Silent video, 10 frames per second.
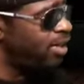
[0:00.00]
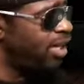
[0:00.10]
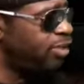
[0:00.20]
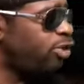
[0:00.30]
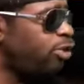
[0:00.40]

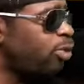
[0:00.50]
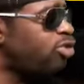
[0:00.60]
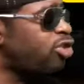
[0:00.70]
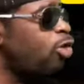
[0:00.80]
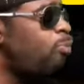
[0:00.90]

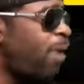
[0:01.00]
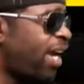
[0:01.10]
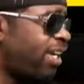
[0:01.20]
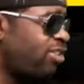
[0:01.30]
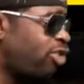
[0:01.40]
Introduce Stu
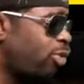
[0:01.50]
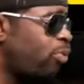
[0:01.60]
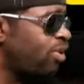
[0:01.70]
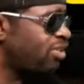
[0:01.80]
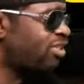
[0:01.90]
back
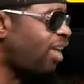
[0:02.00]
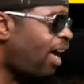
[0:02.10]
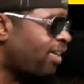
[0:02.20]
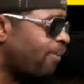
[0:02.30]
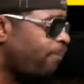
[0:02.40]
into the
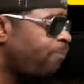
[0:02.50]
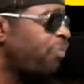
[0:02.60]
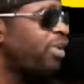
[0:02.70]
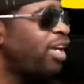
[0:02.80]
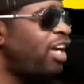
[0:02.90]
saga.
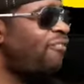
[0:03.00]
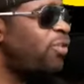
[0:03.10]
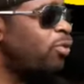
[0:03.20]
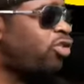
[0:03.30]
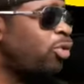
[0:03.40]
If
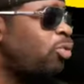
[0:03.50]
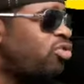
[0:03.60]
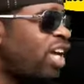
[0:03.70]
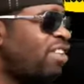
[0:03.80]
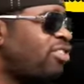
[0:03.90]
you choose
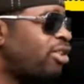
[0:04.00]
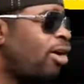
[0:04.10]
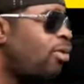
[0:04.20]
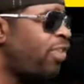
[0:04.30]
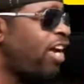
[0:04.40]
not to
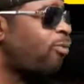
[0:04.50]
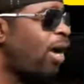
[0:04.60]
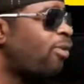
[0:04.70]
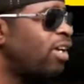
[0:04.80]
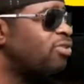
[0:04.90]
go that
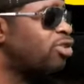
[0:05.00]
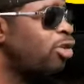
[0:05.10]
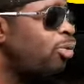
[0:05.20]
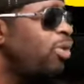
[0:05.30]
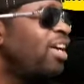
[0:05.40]
route of
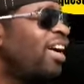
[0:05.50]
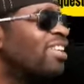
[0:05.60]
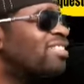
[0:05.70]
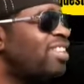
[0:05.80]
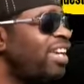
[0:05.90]
Stu, a
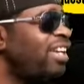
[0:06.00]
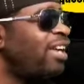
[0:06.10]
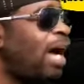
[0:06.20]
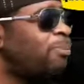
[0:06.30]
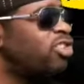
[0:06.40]

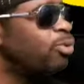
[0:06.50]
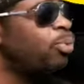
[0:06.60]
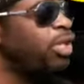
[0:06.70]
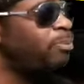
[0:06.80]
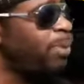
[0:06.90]
second option
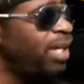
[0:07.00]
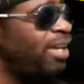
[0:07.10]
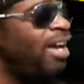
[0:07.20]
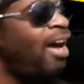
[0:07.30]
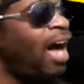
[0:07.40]
would
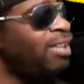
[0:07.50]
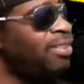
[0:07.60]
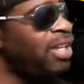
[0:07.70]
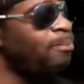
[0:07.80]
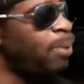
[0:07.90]
be, I
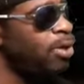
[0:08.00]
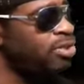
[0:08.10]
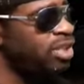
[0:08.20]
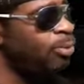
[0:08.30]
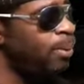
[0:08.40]
think
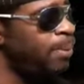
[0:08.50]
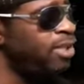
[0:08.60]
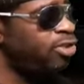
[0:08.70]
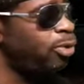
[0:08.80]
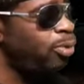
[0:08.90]
personally, would
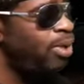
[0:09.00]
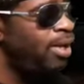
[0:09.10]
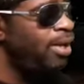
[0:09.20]
be to